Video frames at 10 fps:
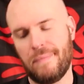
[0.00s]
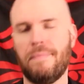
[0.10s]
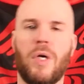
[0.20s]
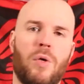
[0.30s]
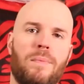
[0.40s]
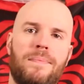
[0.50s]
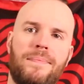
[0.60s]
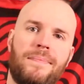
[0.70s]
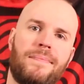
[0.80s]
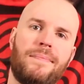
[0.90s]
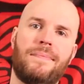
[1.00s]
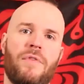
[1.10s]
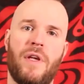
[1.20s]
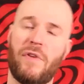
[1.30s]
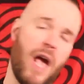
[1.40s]
Boom.
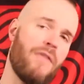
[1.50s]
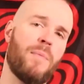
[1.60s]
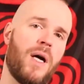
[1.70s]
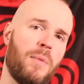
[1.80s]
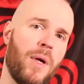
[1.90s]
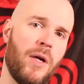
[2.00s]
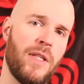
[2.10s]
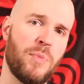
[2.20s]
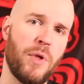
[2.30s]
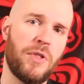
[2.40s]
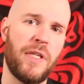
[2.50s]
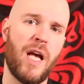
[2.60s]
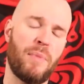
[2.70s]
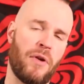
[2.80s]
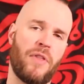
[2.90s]
If you haven't bought a pair of these boots
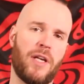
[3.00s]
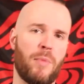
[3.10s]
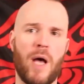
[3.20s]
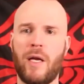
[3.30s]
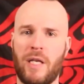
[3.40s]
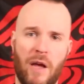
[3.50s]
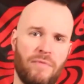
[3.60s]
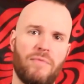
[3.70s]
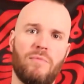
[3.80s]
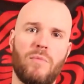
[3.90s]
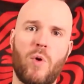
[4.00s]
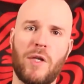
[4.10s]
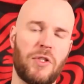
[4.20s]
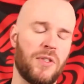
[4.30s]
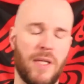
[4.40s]
yet, but you're thinking about it and you have
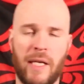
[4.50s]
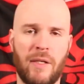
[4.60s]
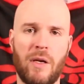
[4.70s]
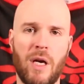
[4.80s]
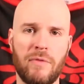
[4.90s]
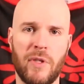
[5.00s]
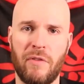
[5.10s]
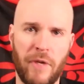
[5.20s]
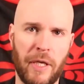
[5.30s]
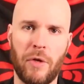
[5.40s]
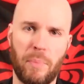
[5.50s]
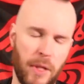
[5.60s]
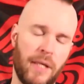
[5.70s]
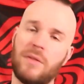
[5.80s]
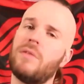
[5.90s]
questions that I didn't cover in the video,
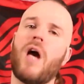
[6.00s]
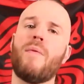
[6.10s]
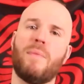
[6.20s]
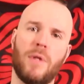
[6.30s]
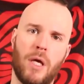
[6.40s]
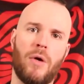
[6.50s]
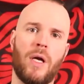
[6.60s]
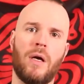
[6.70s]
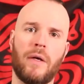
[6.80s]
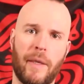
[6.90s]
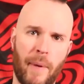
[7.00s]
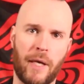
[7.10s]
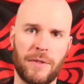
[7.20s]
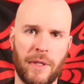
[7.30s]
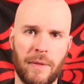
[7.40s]
please comment below and I'll get back
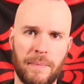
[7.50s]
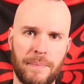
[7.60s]
to you.